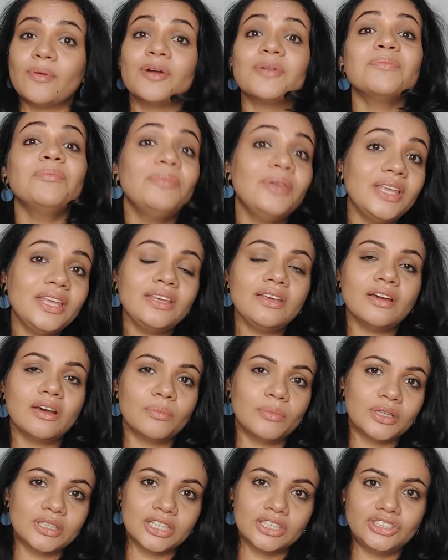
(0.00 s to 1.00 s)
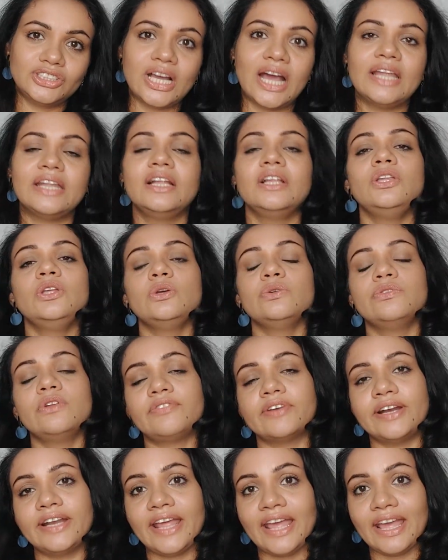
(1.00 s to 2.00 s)
me, about the channel, you will
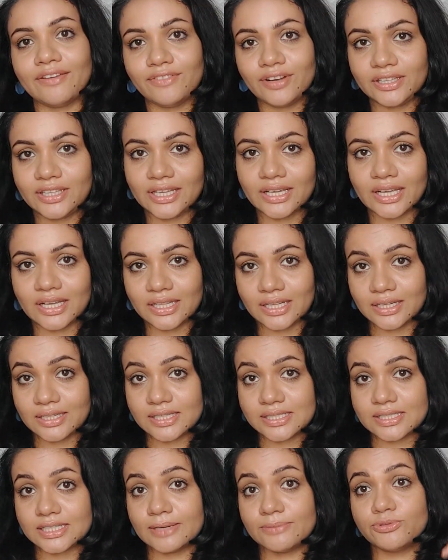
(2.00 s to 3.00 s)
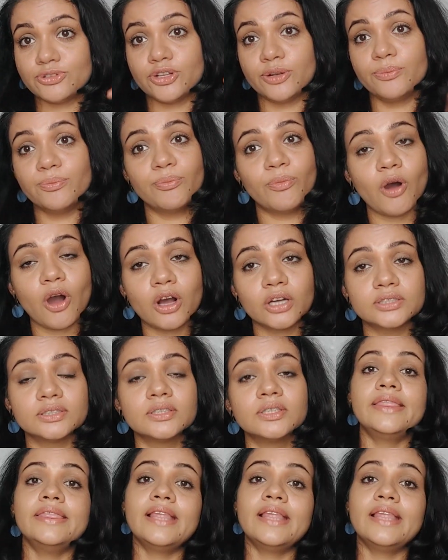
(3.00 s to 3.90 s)
find everything in the description box.